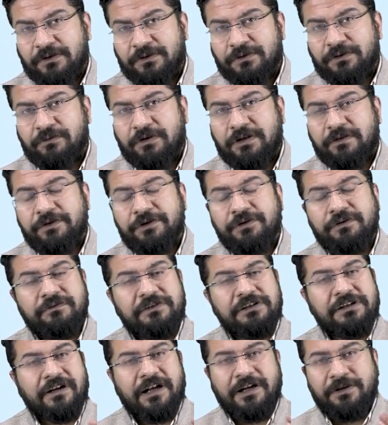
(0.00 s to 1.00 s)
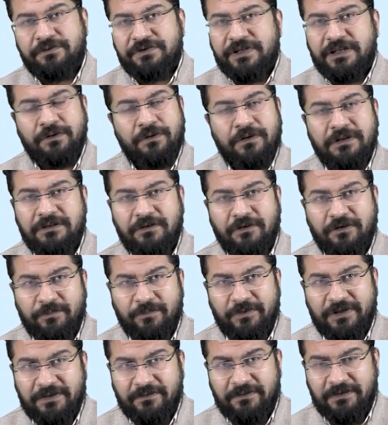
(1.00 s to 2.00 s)
so what we do, we try to check all the
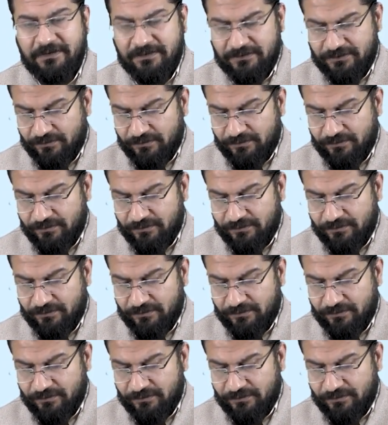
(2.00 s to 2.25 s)
hormone level.